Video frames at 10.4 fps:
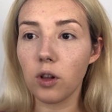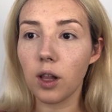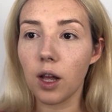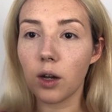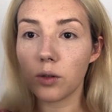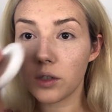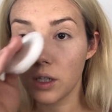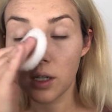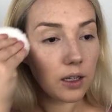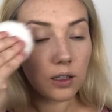fallout,
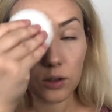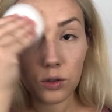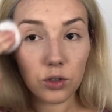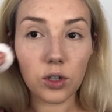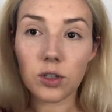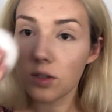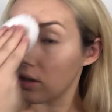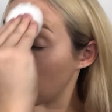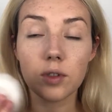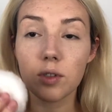then you
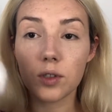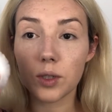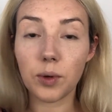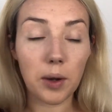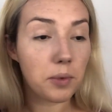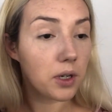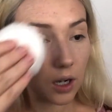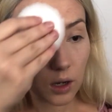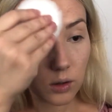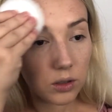just swipe it
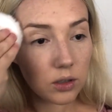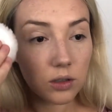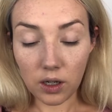out.